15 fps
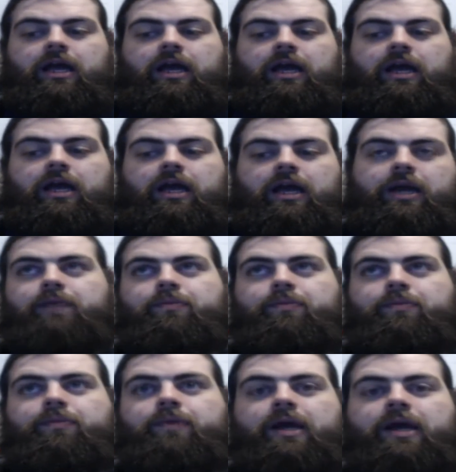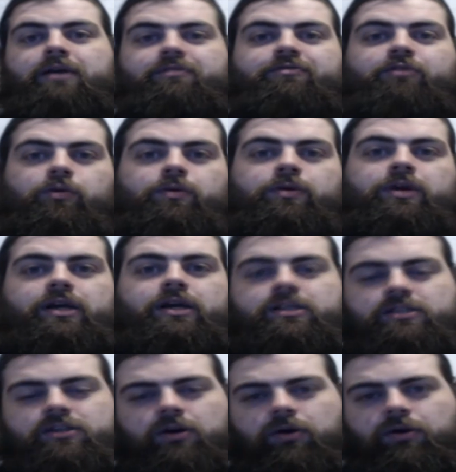pay it forward, I think it's
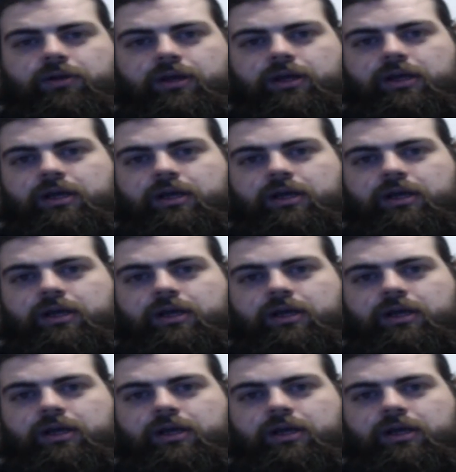called.